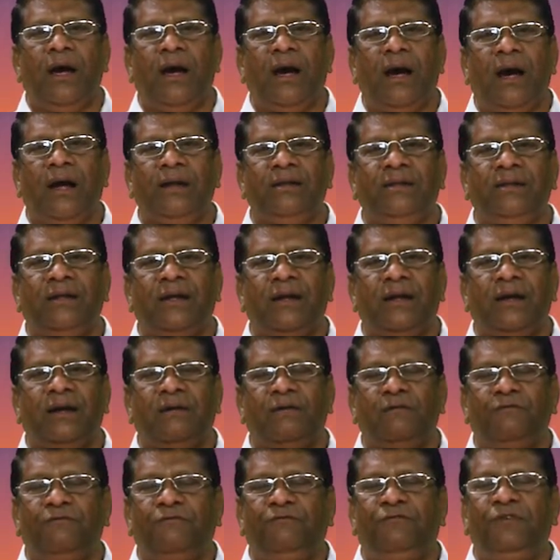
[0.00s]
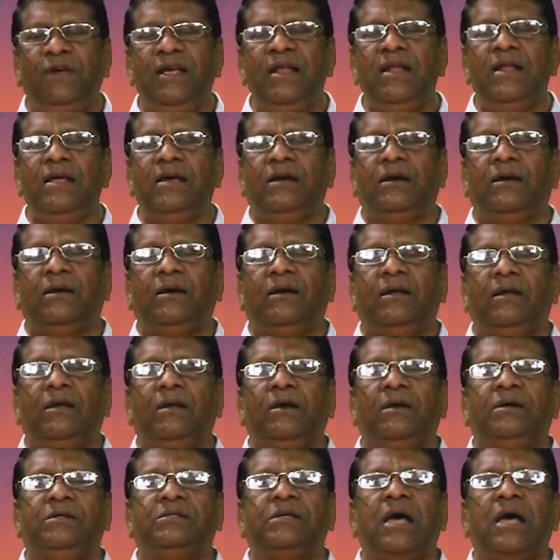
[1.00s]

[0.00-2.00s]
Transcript: And the feeling is